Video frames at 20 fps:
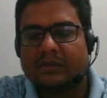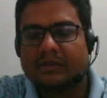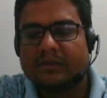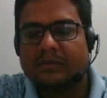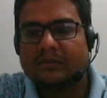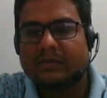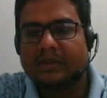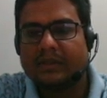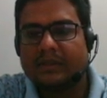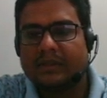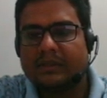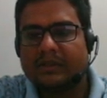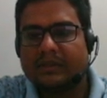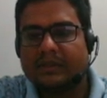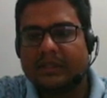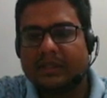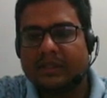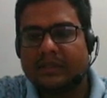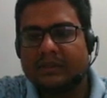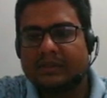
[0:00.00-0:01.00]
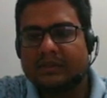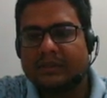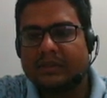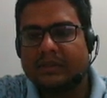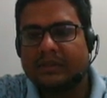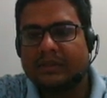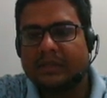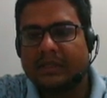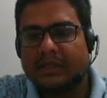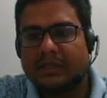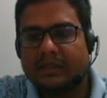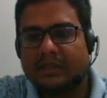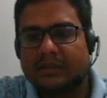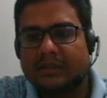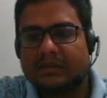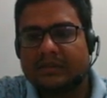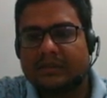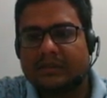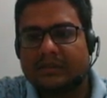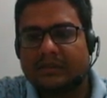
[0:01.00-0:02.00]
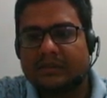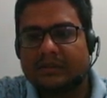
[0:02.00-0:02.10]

minus tan z tan x.